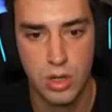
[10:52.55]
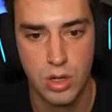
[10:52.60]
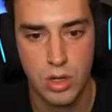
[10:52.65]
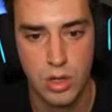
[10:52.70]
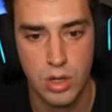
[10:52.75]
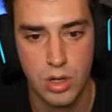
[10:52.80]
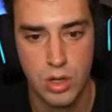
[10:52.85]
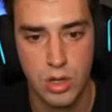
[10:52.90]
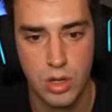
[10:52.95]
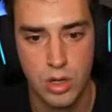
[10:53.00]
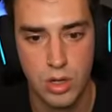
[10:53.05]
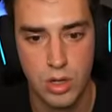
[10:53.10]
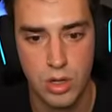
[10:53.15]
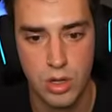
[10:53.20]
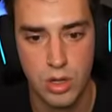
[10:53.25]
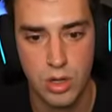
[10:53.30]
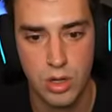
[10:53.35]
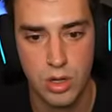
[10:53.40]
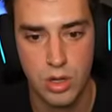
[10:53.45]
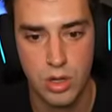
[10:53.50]

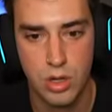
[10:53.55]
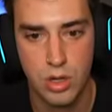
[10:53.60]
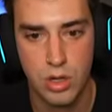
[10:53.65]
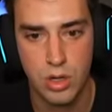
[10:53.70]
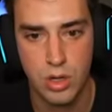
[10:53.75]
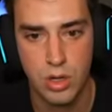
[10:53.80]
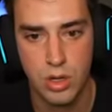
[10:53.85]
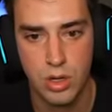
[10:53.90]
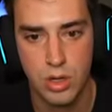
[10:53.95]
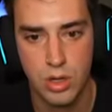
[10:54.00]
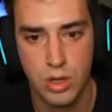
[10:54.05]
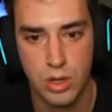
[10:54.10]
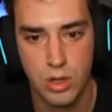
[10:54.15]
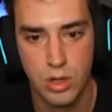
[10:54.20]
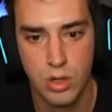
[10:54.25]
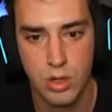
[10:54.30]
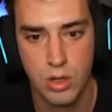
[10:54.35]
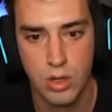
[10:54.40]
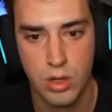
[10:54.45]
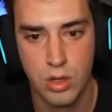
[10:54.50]

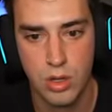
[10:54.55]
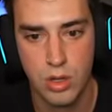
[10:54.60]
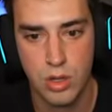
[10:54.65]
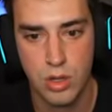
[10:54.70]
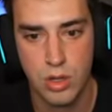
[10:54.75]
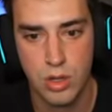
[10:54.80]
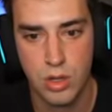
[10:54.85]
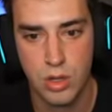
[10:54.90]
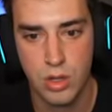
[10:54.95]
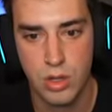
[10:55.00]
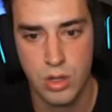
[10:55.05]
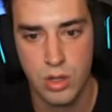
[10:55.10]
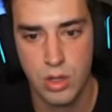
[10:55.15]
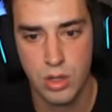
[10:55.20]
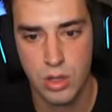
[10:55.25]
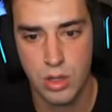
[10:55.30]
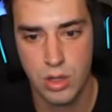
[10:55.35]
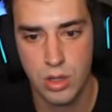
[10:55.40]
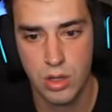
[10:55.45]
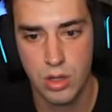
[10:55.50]

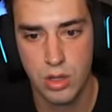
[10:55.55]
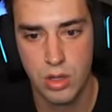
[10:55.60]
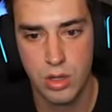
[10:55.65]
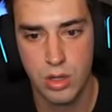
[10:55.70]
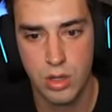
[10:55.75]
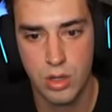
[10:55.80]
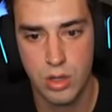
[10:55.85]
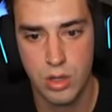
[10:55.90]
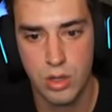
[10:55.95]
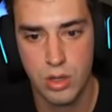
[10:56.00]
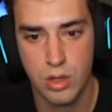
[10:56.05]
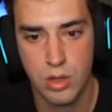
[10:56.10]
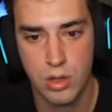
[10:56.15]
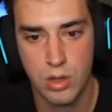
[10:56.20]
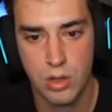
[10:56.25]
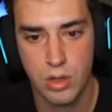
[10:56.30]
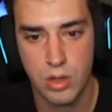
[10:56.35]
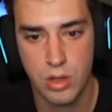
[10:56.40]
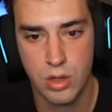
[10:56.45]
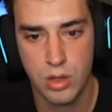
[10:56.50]

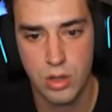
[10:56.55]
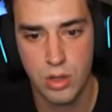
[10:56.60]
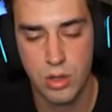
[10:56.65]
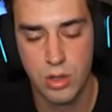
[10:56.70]
(silence)